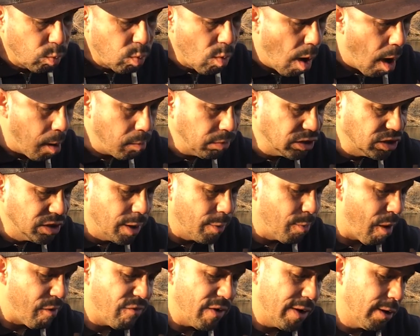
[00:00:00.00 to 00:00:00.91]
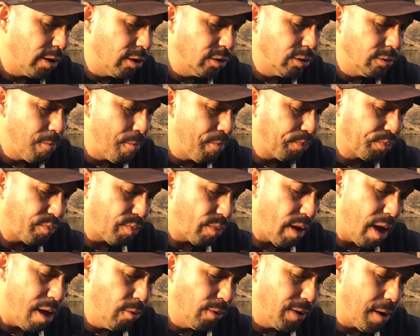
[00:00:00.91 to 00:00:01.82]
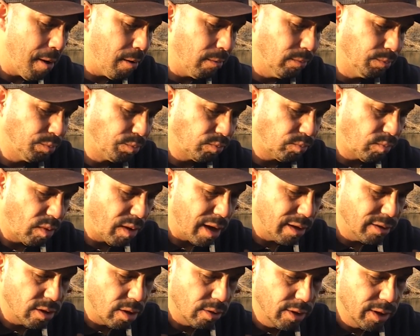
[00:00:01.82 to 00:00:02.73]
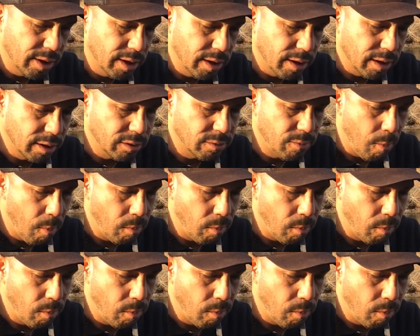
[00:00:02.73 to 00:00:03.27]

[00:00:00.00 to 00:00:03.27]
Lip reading: I'm just eating my fingers. I don't care. That's how good it is.